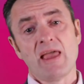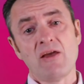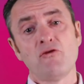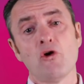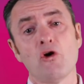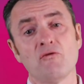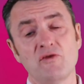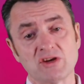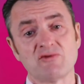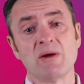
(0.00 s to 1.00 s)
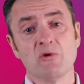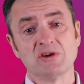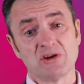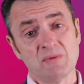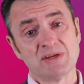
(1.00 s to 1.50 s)
If your fixed rate
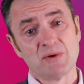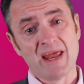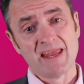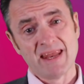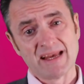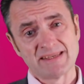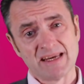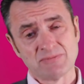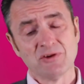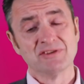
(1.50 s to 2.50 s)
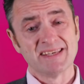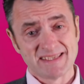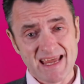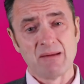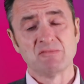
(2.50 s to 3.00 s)
mortgage is coming to an end in the next 6 months, it's
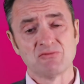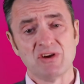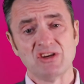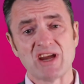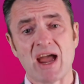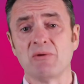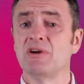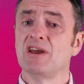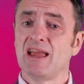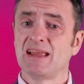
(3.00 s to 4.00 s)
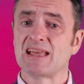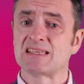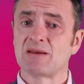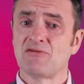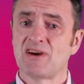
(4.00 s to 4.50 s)
time to reach out and get
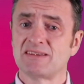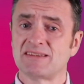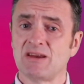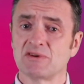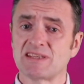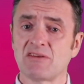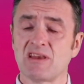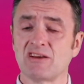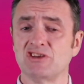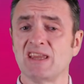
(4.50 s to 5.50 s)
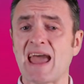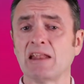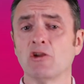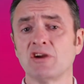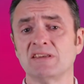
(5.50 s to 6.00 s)
some advice to see what's out there, because you
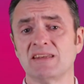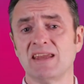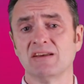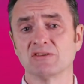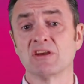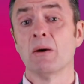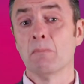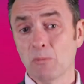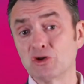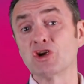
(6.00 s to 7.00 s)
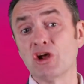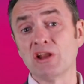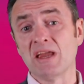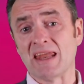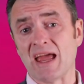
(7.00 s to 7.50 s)
can lock into deals much
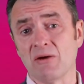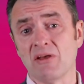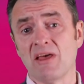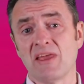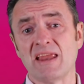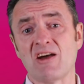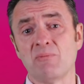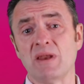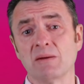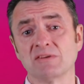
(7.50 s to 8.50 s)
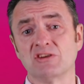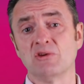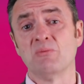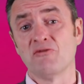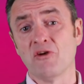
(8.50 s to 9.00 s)
earlier now than you have been able to
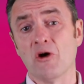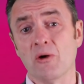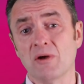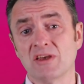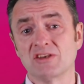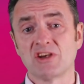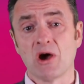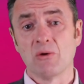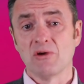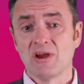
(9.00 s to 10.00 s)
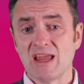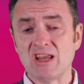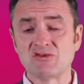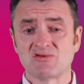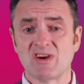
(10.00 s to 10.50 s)
do before. So,
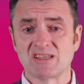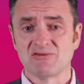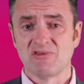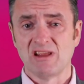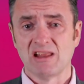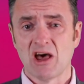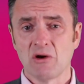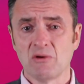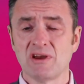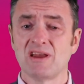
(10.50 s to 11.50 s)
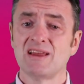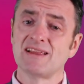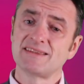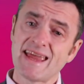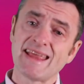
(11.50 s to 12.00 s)
interest rates are really low,
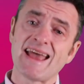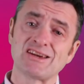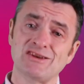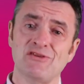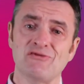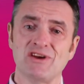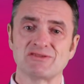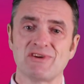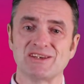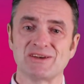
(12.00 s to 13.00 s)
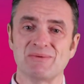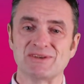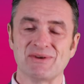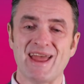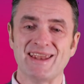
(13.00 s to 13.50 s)
take action if your fixed rate's coming
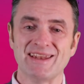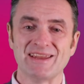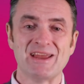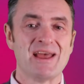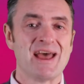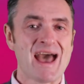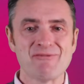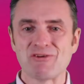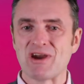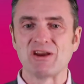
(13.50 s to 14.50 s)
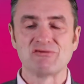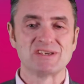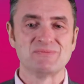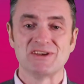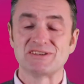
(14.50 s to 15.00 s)
to an end, have a great
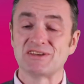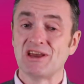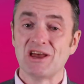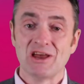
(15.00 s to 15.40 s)
Christmas,